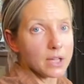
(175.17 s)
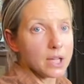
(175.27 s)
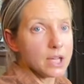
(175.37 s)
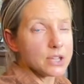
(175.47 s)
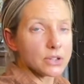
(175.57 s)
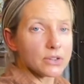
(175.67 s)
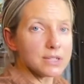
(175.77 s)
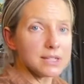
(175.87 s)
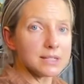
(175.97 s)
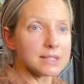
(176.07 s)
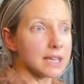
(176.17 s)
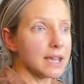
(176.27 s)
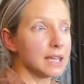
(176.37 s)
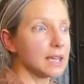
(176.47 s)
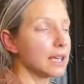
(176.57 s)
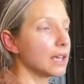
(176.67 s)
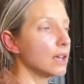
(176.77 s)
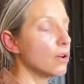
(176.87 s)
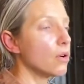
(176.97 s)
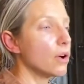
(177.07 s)
So this is taking
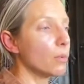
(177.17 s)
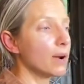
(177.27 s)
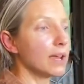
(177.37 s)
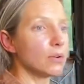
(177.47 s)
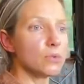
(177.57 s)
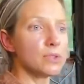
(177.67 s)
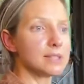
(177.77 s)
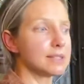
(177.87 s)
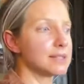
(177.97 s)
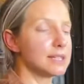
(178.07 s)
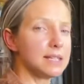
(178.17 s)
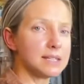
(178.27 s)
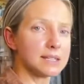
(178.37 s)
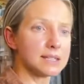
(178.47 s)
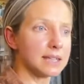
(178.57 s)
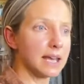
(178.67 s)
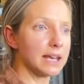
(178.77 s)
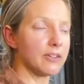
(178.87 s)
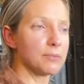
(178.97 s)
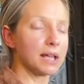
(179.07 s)
away all these diseases that have
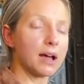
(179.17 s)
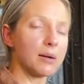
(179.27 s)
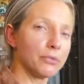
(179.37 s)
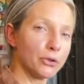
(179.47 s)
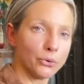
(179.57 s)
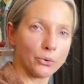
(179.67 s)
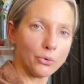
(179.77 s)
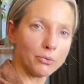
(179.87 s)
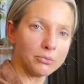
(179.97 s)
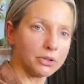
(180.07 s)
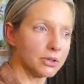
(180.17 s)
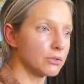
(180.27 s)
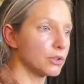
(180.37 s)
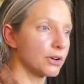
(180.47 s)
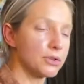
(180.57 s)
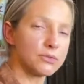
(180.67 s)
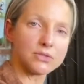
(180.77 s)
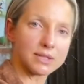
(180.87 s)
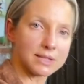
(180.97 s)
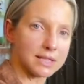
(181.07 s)
become the norm, you know, Crohn's
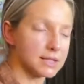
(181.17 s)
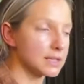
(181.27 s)
disease,